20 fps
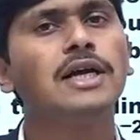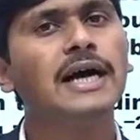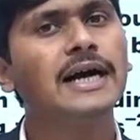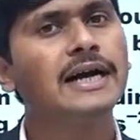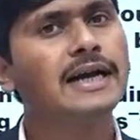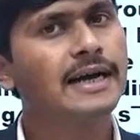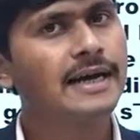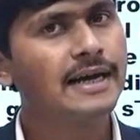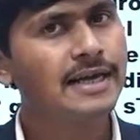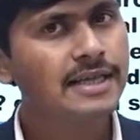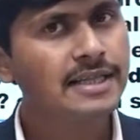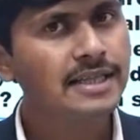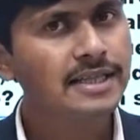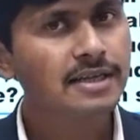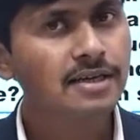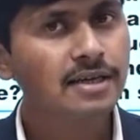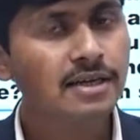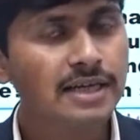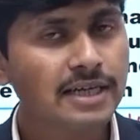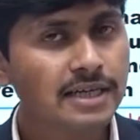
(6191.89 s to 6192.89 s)
a current
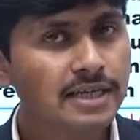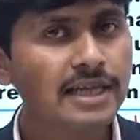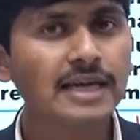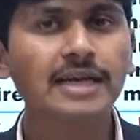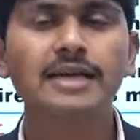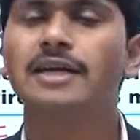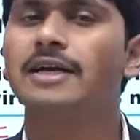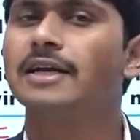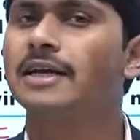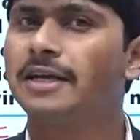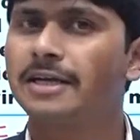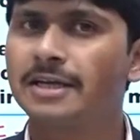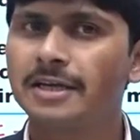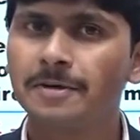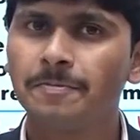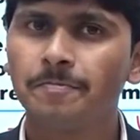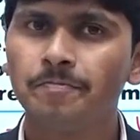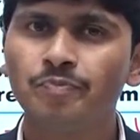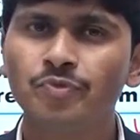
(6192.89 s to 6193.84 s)
in that conductor.